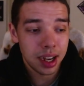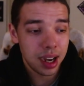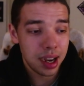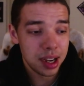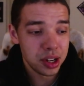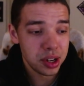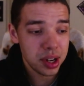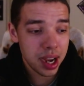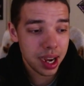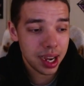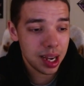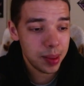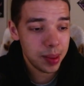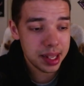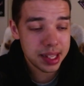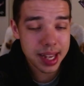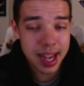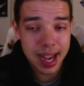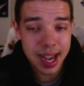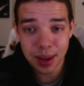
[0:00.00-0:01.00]
You're not going to be
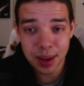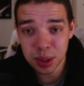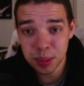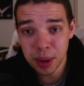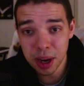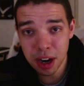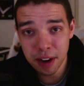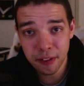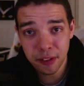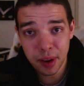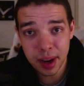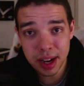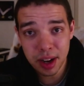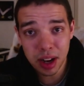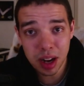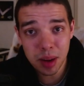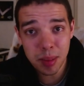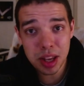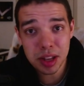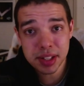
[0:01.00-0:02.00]
attacking with Butterfree. You're going
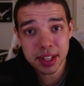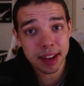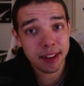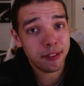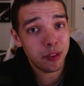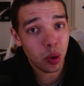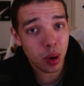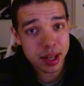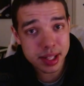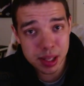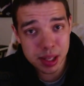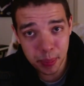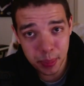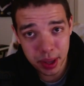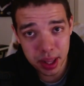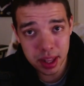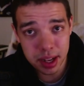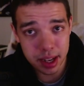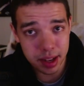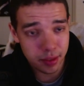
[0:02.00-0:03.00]
to be using it for its
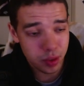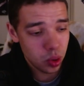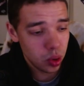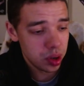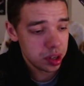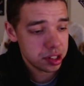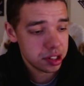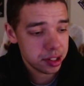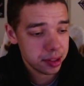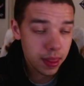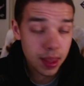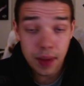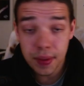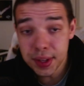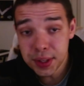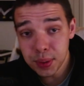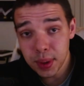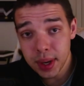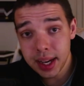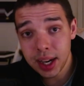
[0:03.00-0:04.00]
ability, of course. Now,
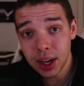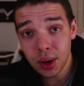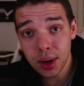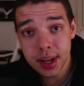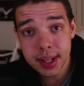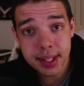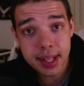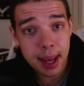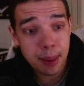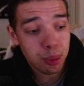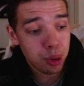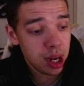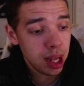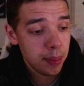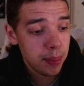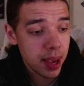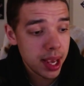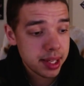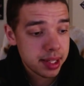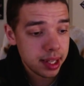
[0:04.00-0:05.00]
this right here is a pretty
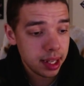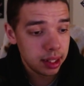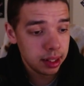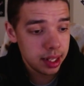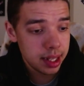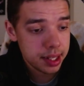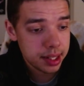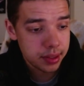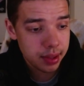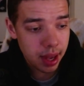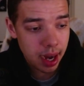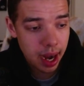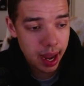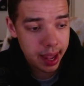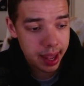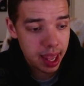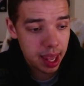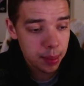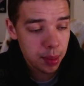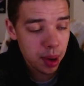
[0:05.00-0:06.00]
basic list that I
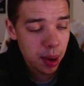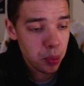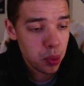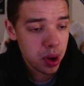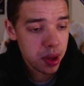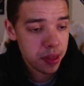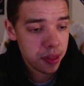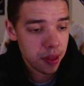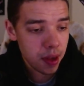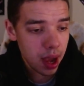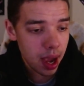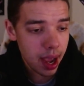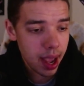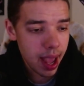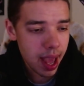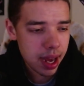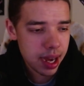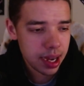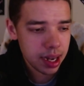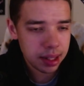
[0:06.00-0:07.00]
came up with. I
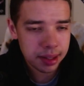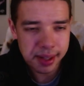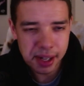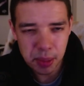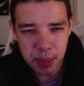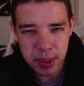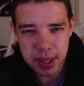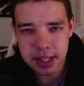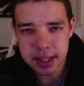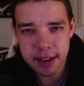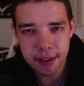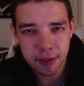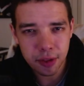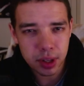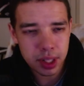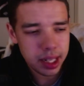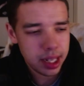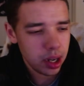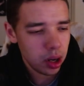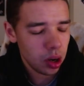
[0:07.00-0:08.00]
had it a little bit
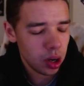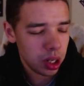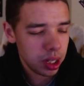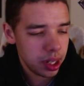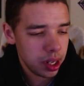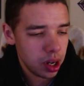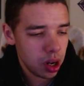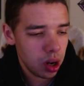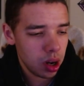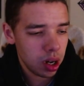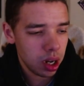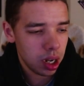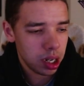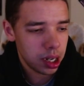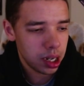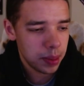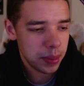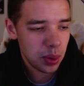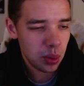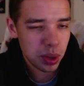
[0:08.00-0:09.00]
differently earlier.
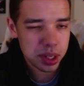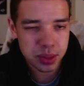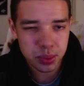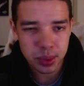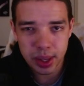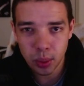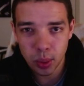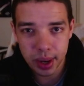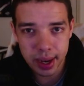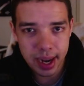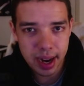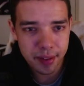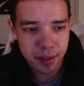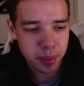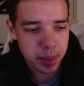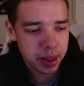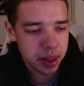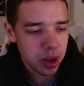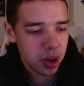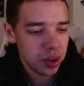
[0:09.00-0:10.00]
It wasn't really working out for
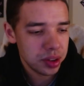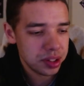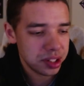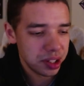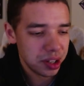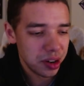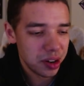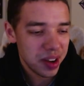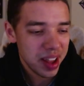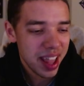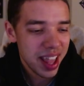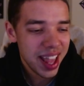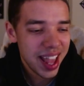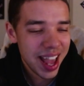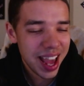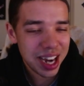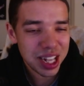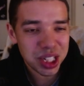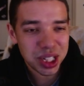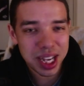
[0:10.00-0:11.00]
me though, so
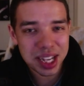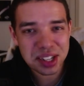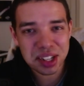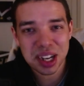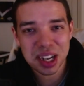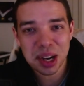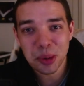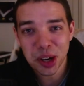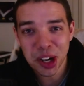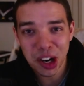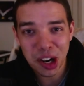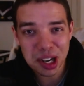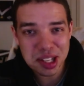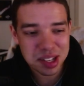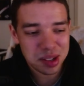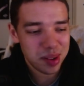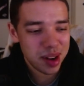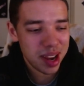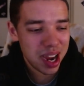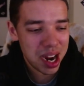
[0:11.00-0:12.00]
had to change a couple cards
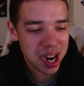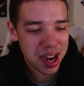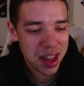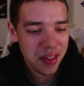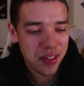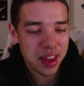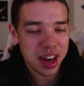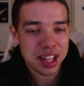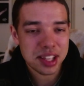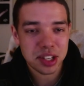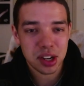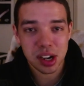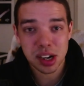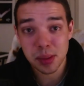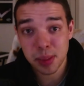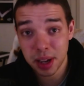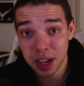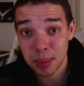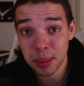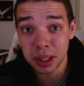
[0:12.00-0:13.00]
around, and then it started to
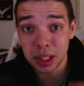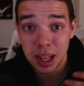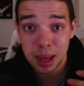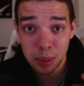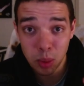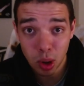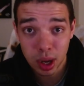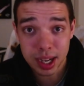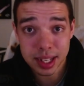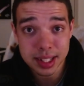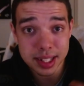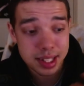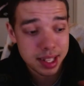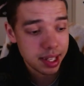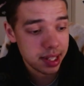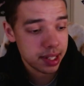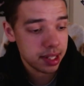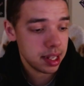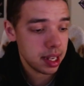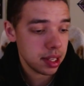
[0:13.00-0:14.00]
become a lot more
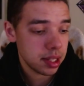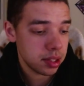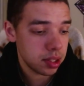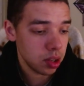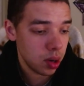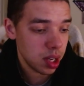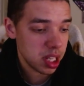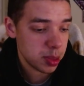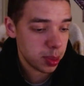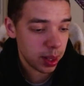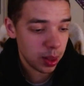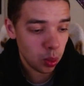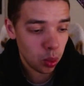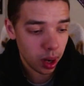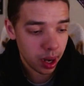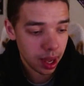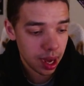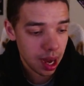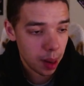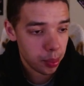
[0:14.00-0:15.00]
consistent. So it's been
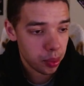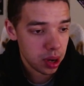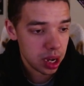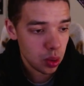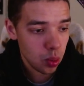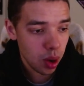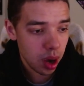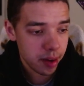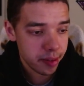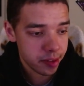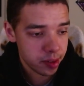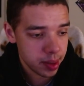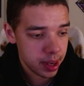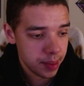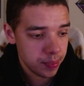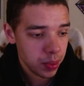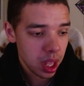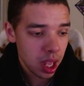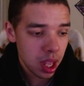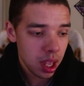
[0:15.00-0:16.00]
working out pretty well for me.
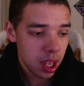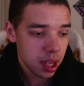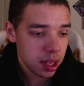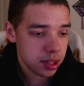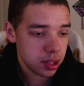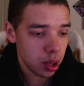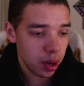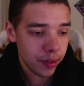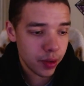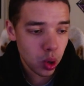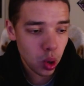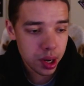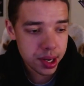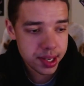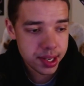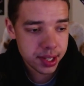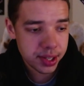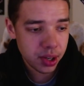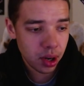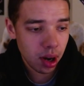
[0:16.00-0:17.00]
So of course,
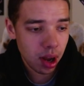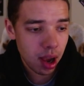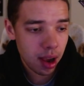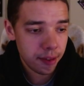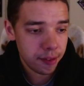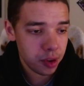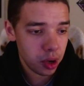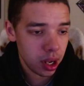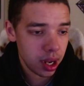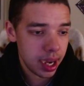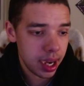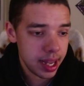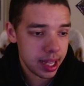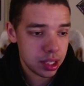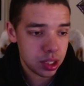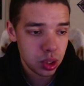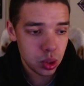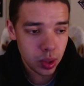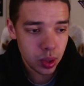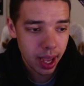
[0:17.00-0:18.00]
to start off, you're going to need
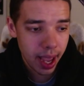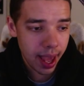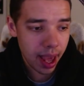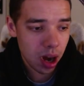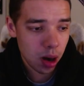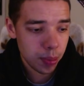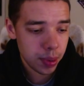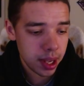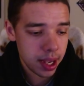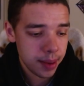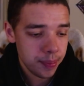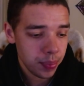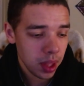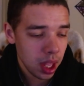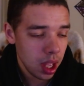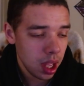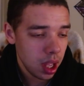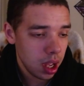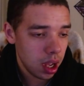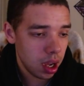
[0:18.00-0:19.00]
2 Caterpie.
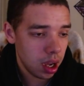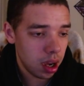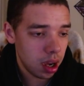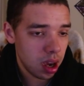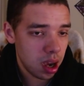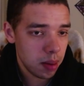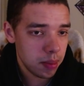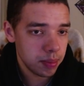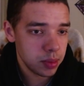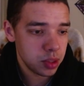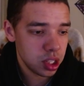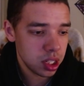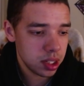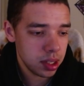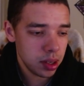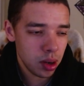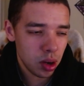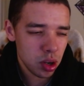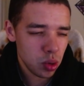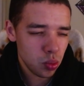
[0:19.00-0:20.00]

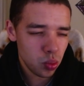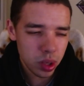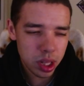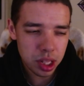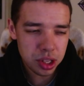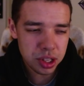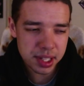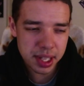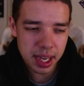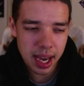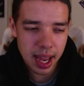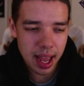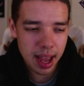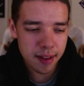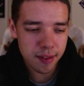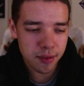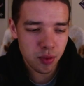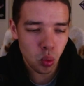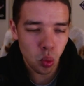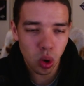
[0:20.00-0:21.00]
You're really just going to
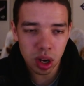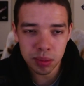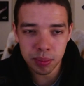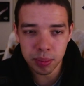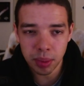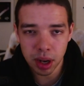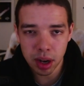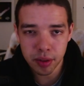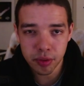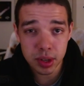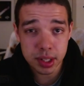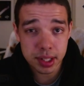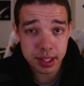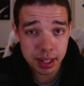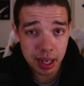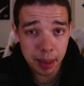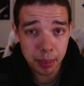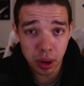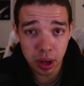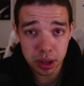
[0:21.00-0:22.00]
have 1 Butterfree set
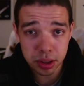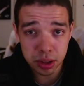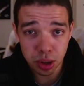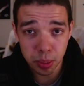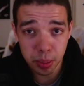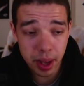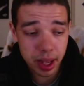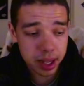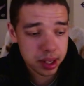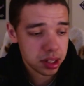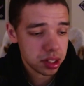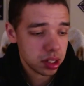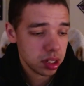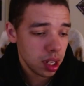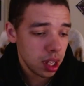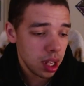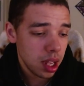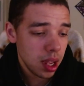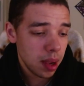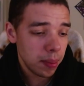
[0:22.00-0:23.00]
up on your bench,
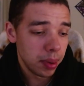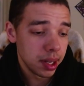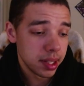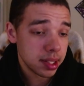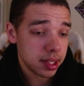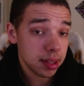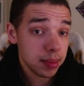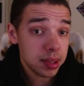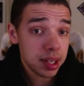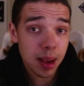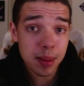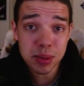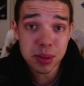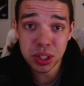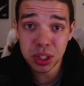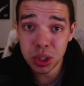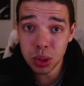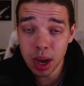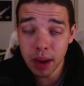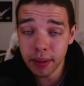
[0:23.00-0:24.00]
but sometimes you
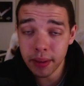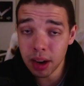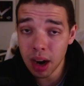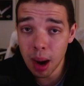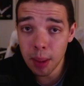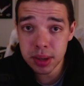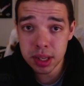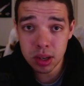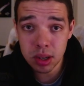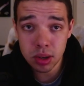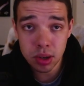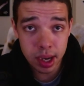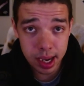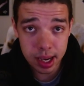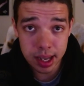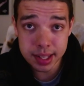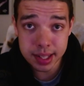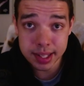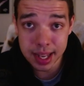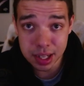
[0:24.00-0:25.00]
do have an opportunity
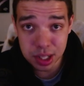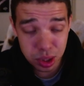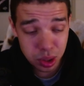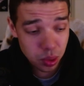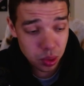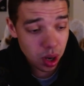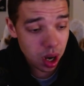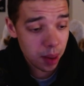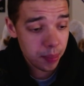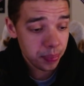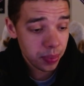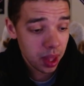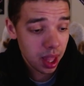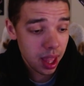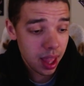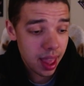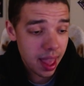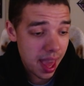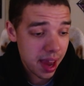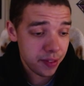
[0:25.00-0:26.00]
to set 2 up.
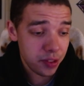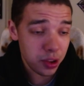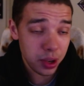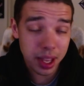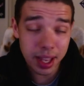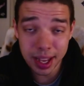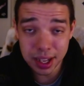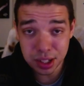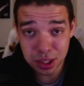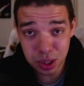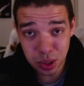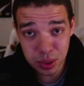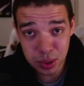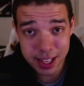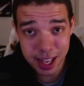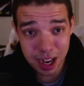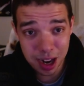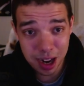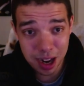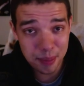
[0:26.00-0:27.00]
And if you can get 2
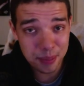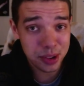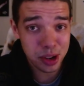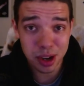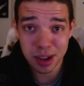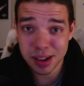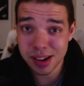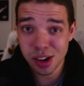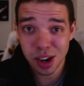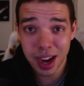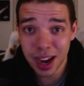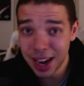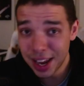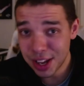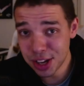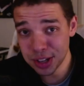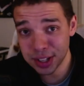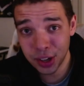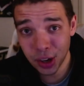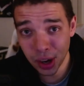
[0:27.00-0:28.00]
set up, you're kind of
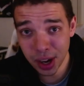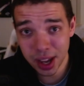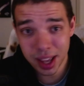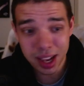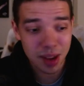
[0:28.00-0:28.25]
just cooking.